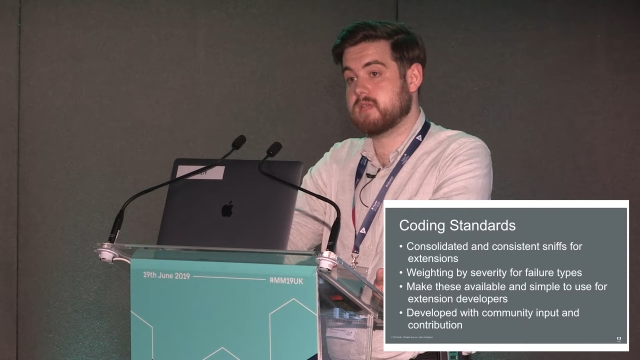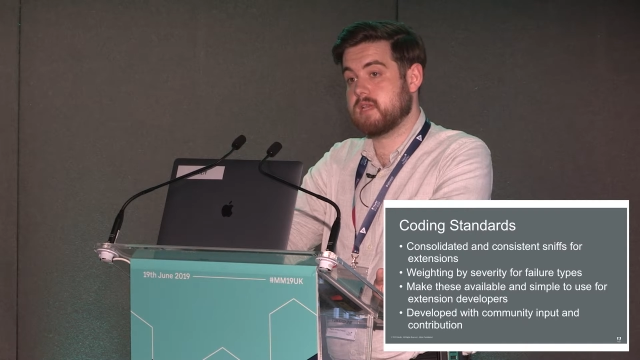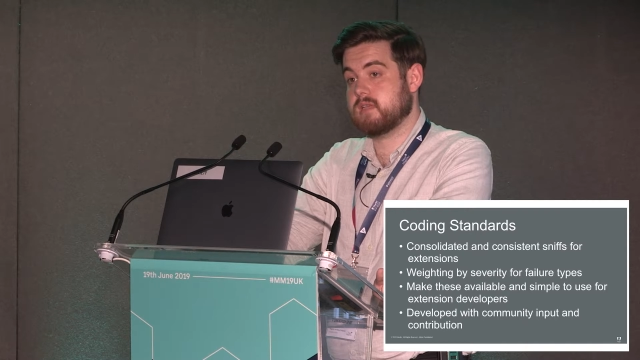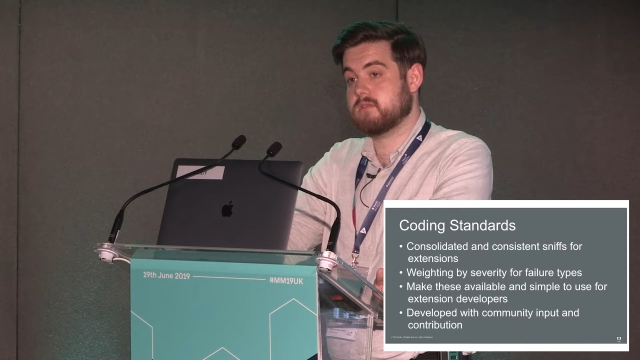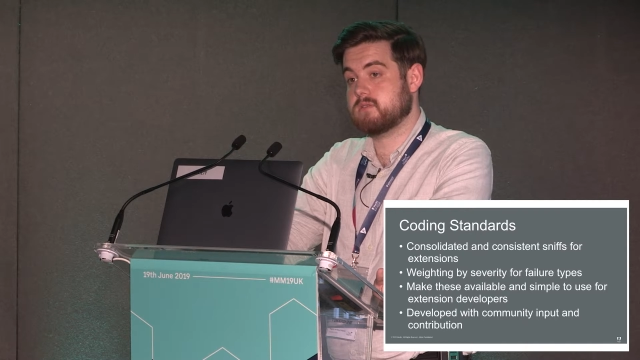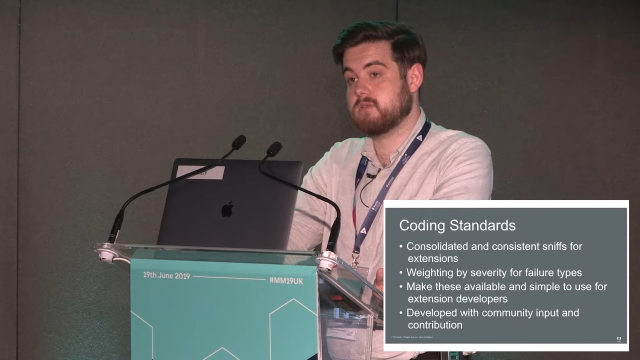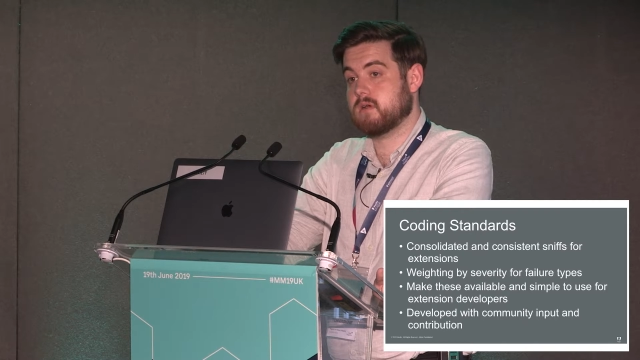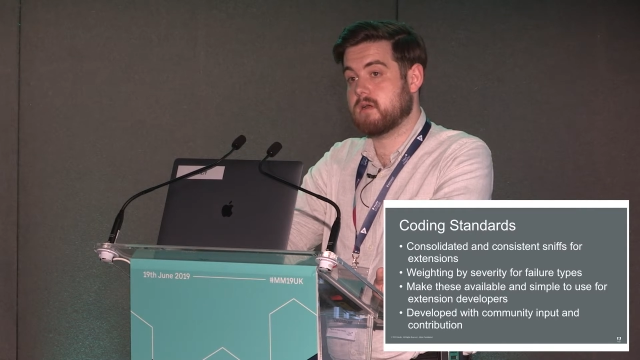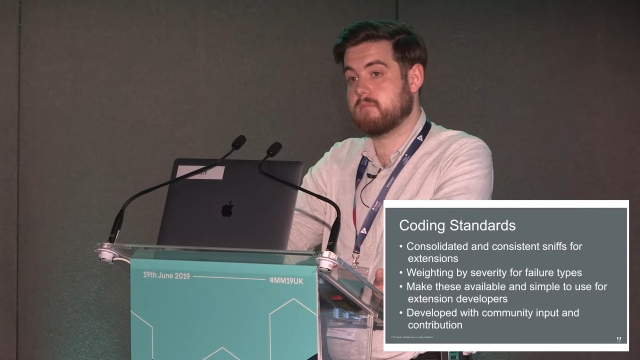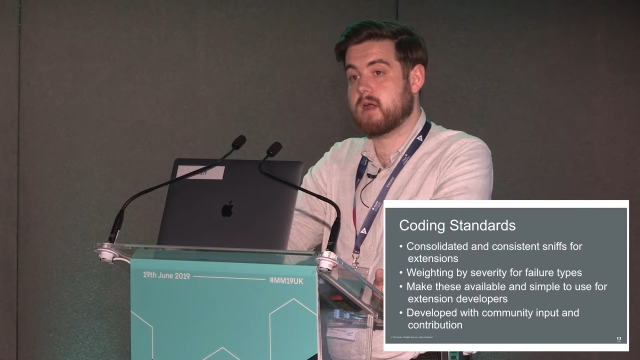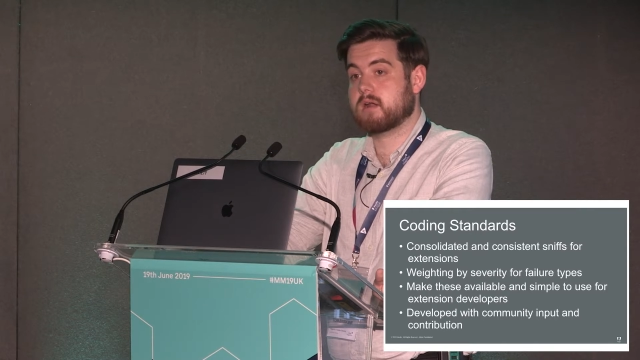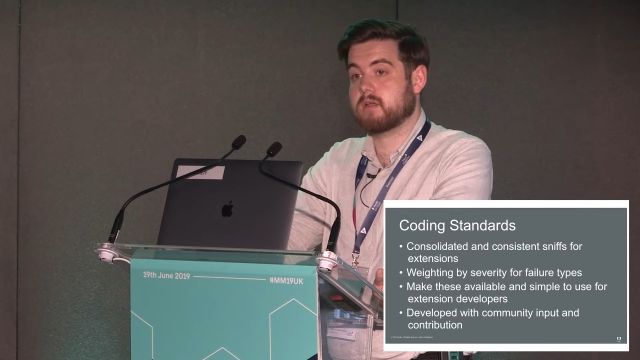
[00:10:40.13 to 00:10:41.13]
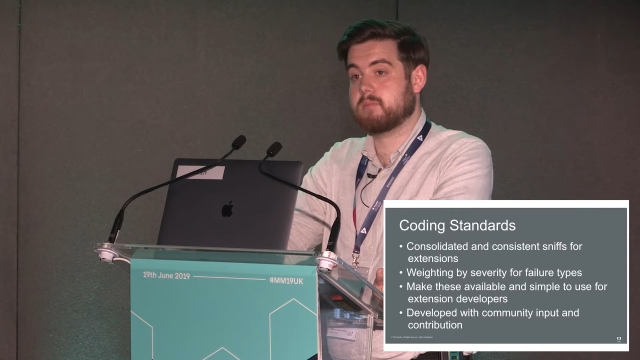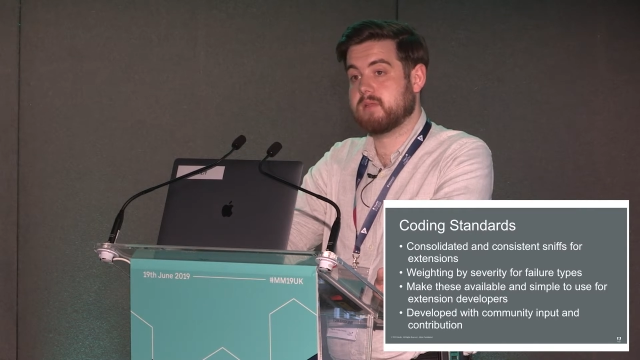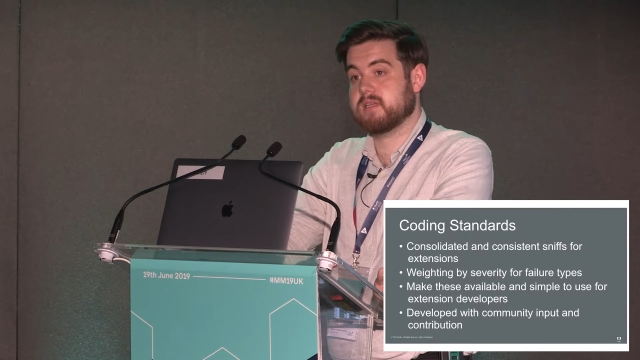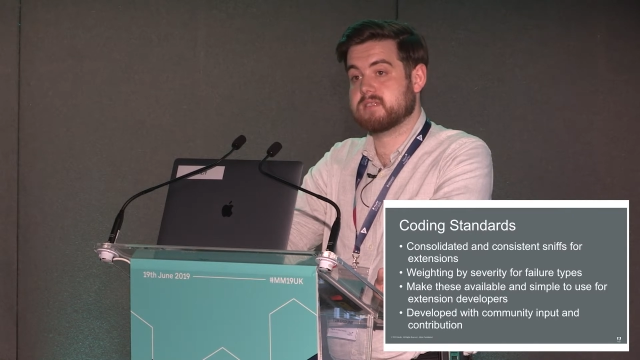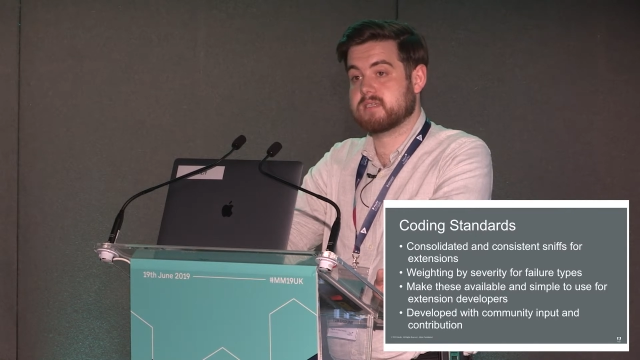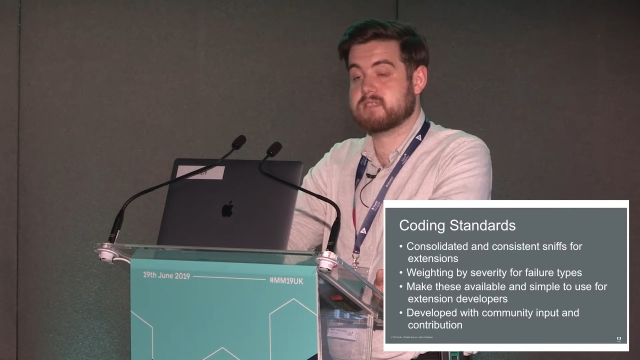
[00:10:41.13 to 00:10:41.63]
into our
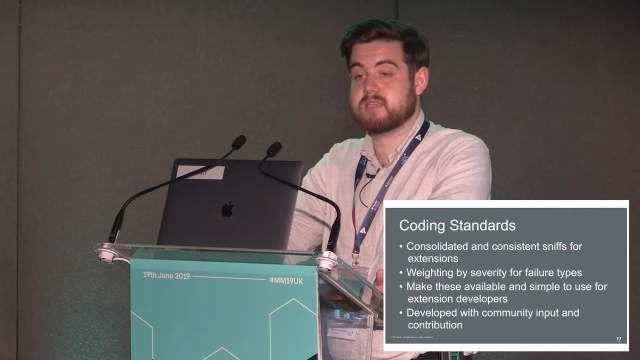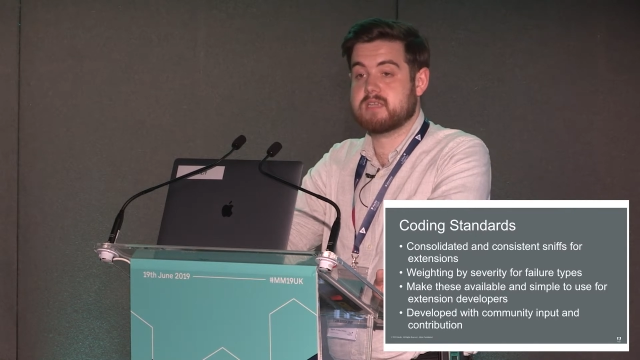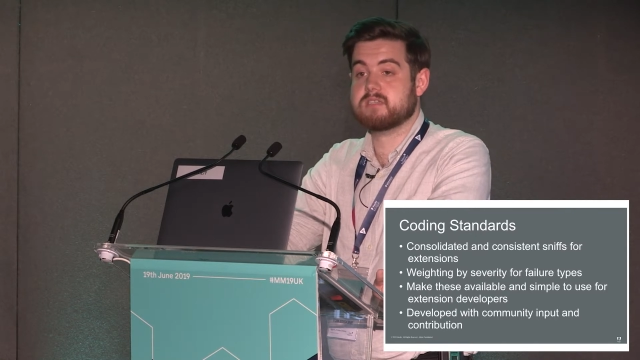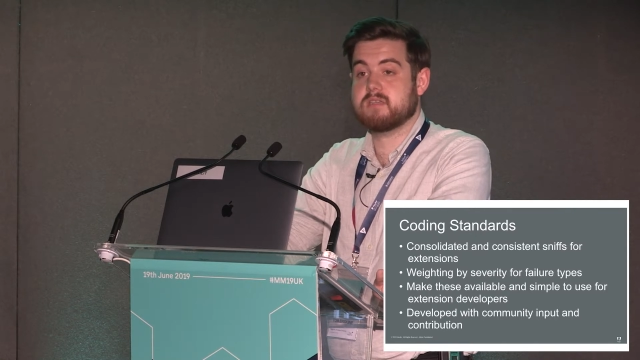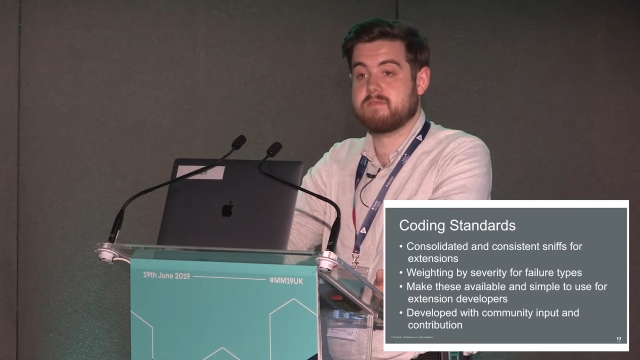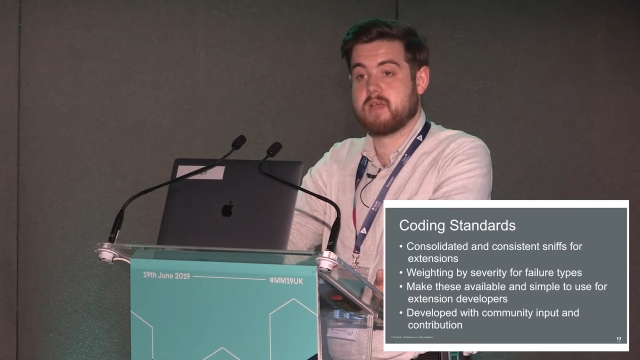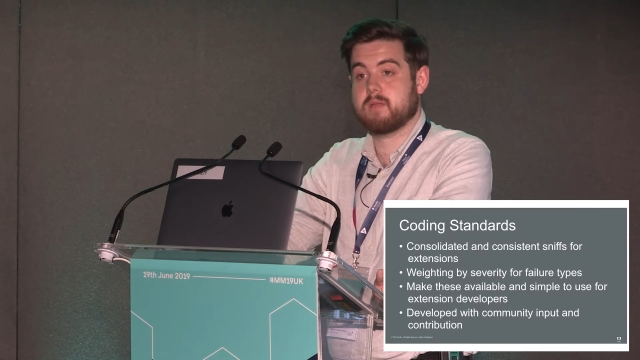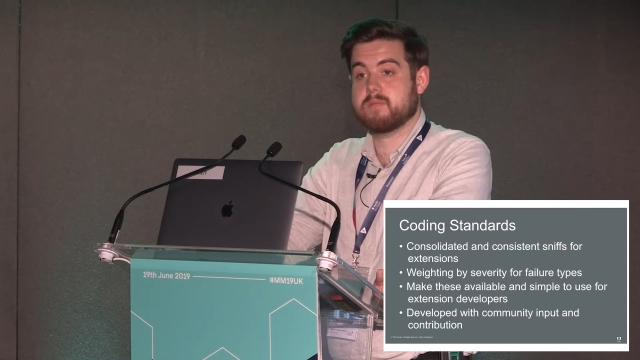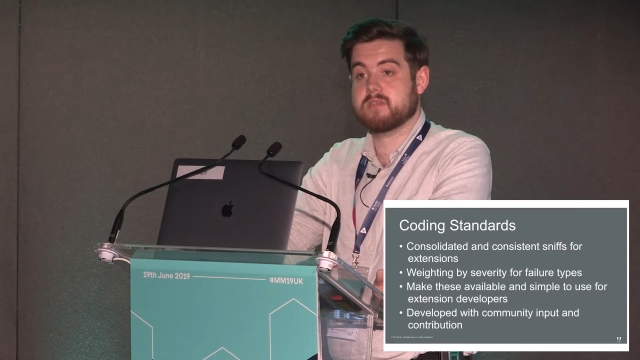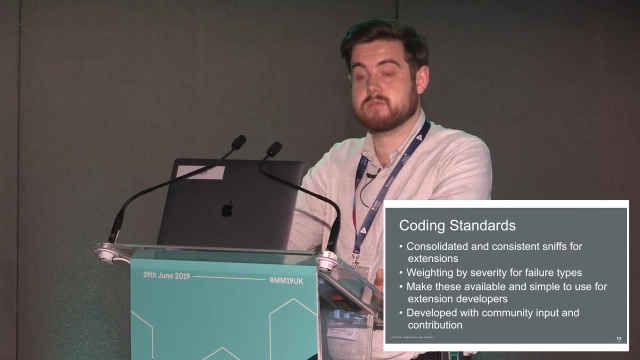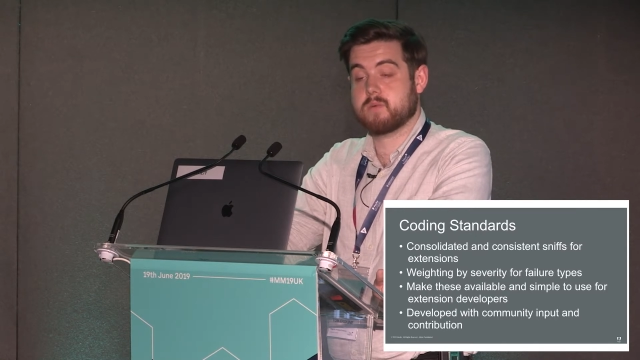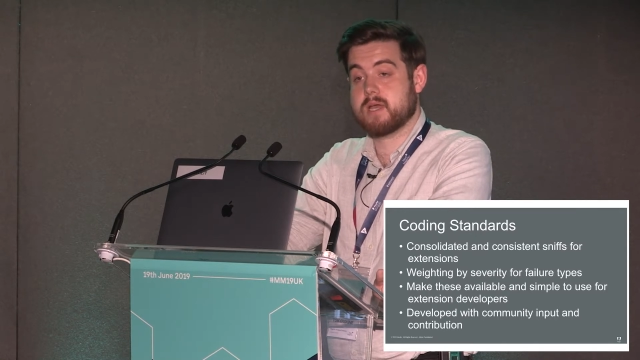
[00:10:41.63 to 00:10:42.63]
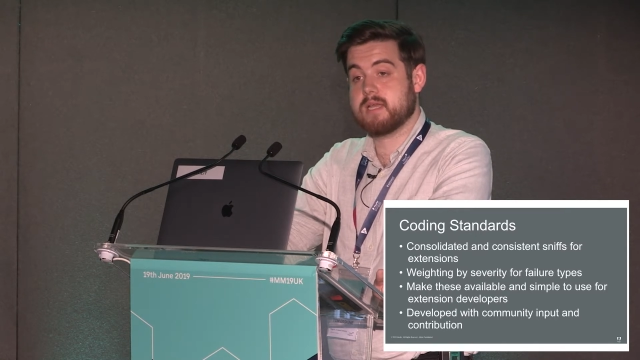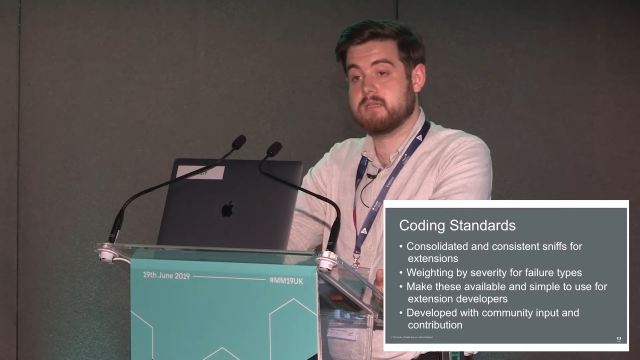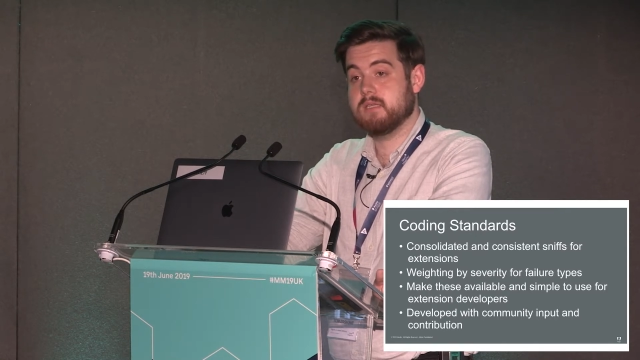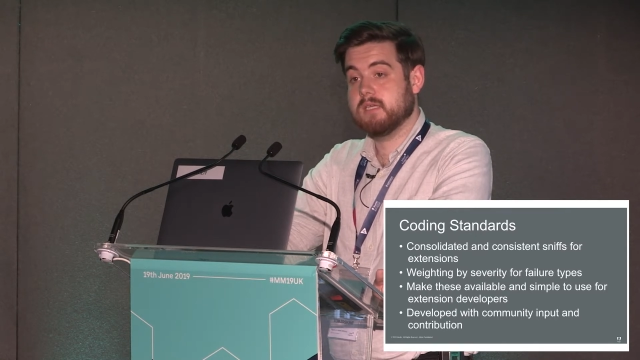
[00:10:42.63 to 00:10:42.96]
marketplace extension development as well.